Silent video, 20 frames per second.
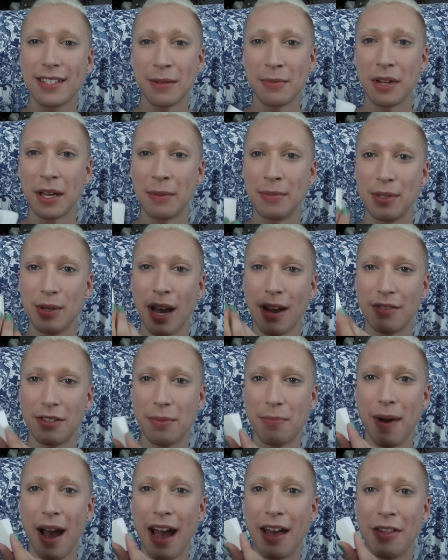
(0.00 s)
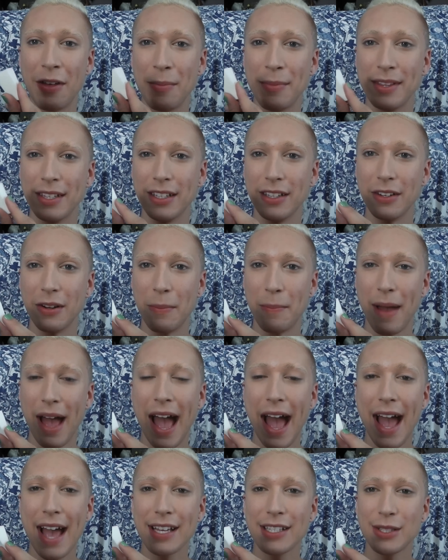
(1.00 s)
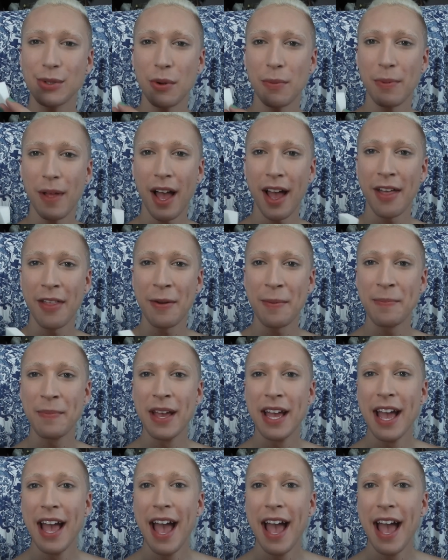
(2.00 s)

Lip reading: Sometimes you have to buy them in the little bags to apply them.